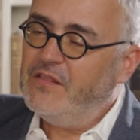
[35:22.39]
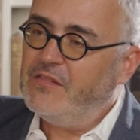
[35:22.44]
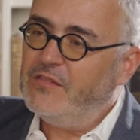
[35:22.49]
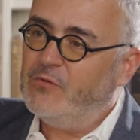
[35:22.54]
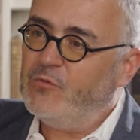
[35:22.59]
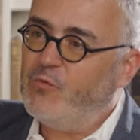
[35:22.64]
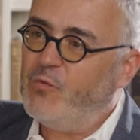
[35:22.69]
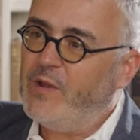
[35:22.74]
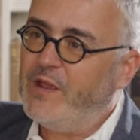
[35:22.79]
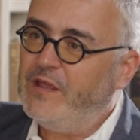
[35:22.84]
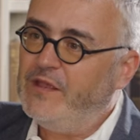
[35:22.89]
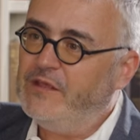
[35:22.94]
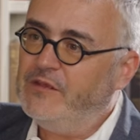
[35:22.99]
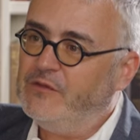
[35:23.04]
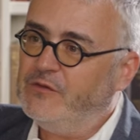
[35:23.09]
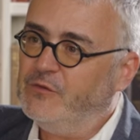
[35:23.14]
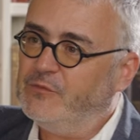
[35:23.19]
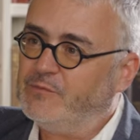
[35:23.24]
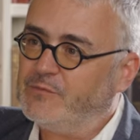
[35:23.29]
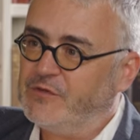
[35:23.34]
The way
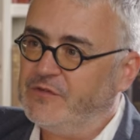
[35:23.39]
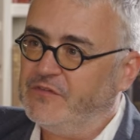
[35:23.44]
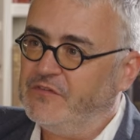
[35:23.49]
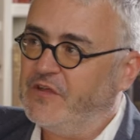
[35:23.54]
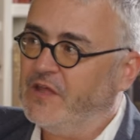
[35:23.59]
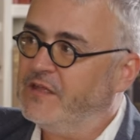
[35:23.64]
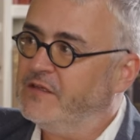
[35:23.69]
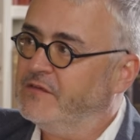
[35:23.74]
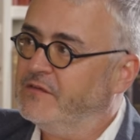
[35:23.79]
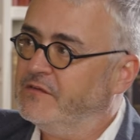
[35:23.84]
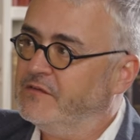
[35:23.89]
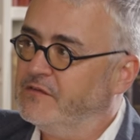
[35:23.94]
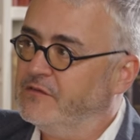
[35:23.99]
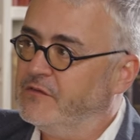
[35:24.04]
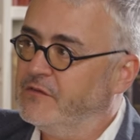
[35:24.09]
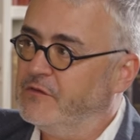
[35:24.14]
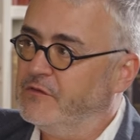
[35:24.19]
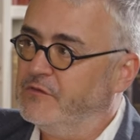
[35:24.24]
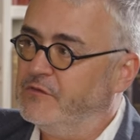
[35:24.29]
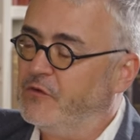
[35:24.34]
you
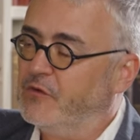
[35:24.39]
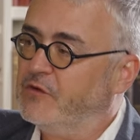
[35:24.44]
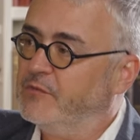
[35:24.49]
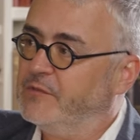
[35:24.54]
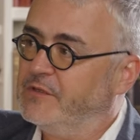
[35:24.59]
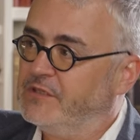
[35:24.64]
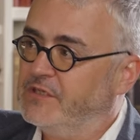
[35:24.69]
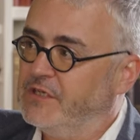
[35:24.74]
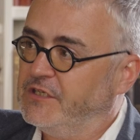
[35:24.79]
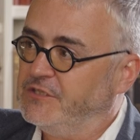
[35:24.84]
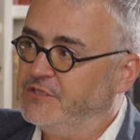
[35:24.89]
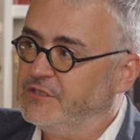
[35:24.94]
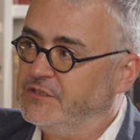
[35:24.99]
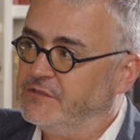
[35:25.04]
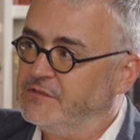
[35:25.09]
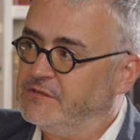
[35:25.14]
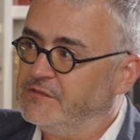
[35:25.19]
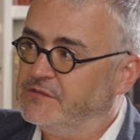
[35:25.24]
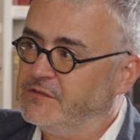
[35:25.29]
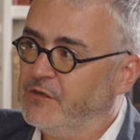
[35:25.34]
present
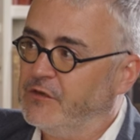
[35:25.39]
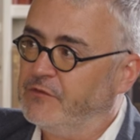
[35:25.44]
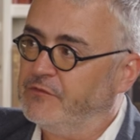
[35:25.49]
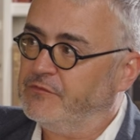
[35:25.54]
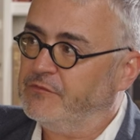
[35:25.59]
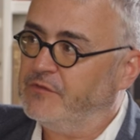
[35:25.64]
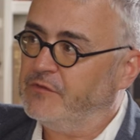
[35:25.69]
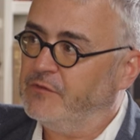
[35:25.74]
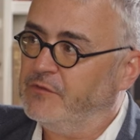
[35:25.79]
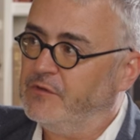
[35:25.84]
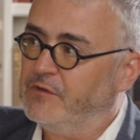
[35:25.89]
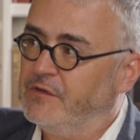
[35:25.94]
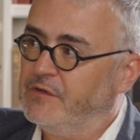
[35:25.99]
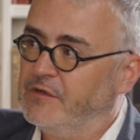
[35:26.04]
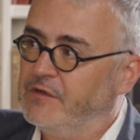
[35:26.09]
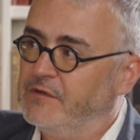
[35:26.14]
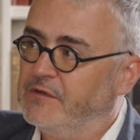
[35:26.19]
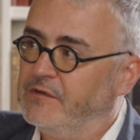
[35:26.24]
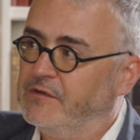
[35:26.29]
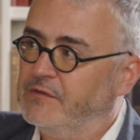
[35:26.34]
documentations of
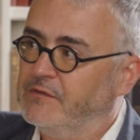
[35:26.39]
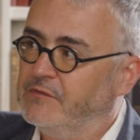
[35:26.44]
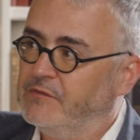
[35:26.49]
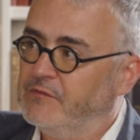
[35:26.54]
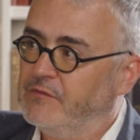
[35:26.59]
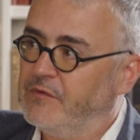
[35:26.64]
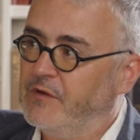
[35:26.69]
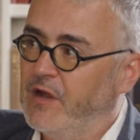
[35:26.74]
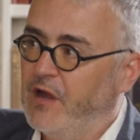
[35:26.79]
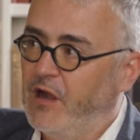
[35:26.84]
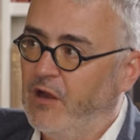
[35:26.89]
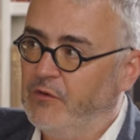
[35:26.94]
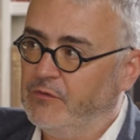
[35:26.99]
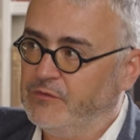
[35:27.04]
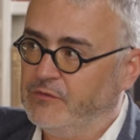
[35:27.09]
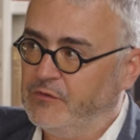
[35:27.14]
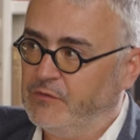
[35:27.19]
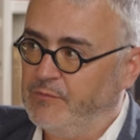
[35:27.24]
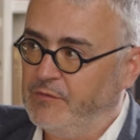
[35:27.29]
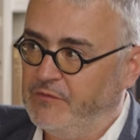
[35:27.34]
your
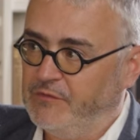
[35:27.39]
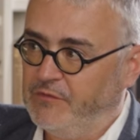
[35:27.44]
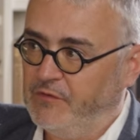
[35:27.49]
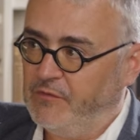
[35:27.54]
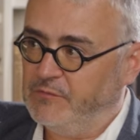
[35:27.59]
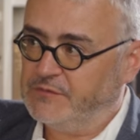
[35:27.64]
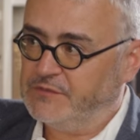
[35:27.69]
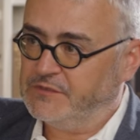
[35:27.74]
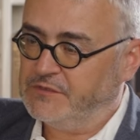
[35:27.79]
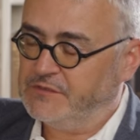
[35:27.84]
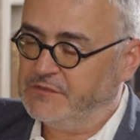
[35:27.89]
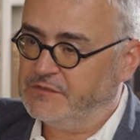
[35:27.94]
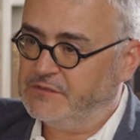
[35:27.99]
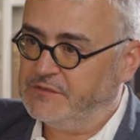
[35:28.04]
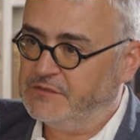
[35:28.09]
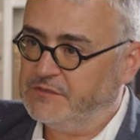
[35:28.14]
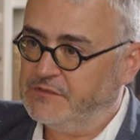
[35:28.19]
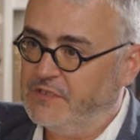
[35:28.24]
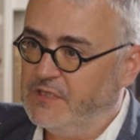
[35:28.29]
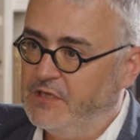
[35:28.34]
outdoor
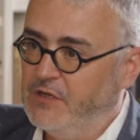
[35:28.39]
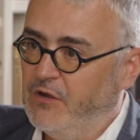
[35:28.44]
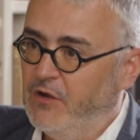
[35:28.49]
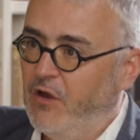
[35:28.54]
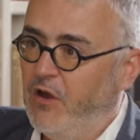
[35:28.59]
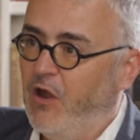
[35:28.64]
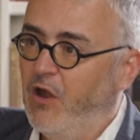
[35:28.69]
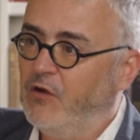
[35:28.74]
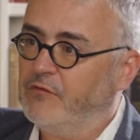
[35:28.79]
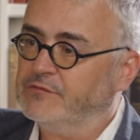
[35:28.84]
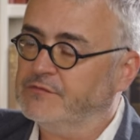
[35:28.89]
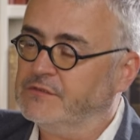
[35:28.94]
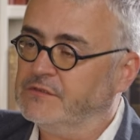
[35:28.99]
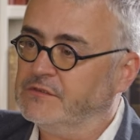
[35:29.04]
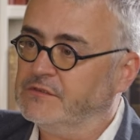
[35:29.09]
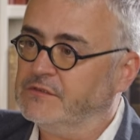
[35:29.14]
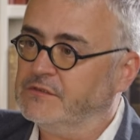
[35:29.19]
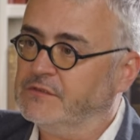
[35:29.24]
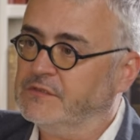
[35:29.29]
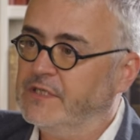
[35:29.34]
performances
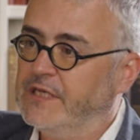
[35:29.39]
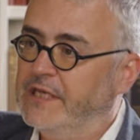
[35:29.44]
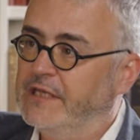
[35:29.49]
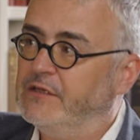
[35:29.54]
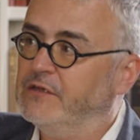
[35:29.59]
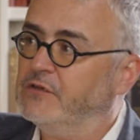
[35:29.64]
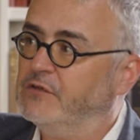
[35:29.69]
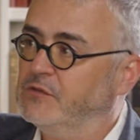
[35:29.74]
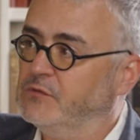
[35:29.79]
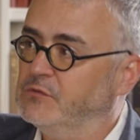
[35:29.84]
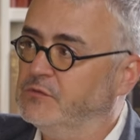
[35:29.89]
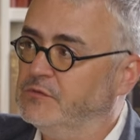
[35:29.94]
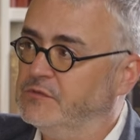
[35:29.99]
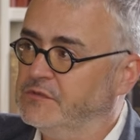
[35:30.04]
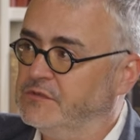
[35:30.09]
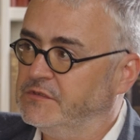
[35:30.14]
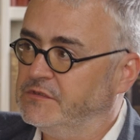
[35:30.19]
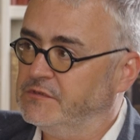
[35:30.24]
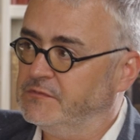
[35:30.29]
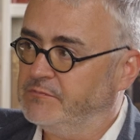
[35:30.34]
often
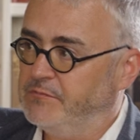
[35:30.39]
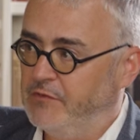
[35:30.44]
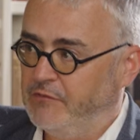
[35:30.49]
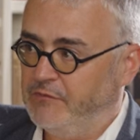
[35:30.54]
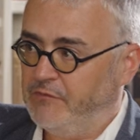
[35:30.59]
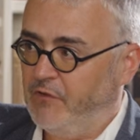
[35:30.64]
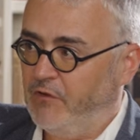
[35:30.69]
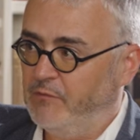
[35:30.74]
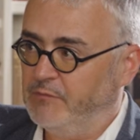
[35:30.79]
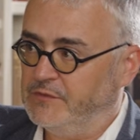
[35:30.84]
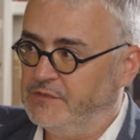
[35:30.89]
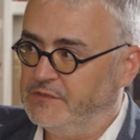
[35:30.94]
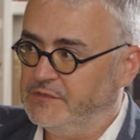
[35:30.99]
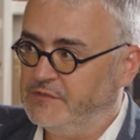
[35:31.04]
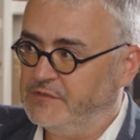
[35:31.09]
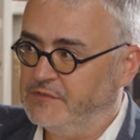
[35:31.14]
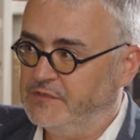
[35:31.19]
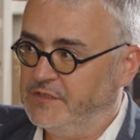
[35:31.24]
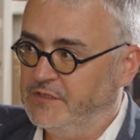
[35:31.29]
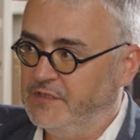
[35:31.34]
includes
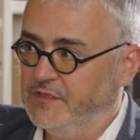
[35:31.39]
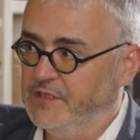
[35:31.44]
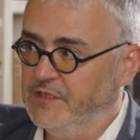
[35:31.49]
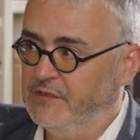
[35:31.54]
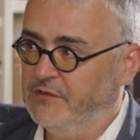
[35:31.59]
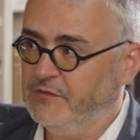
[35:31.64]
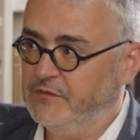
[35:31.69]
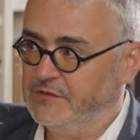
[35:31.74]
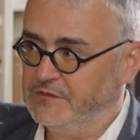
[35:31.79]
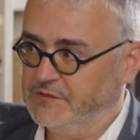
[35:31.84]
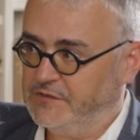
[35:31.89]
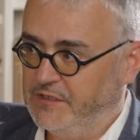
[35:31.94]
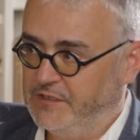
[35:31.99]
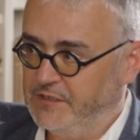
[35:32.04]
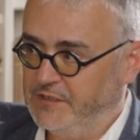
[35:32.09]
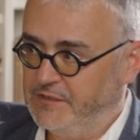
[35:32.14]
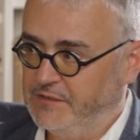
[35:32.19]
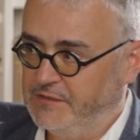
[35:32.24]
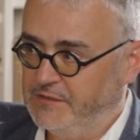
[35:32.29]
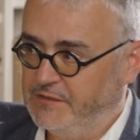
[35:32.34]
performance in an indoor
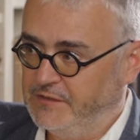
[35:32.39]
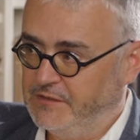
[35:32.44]
setting.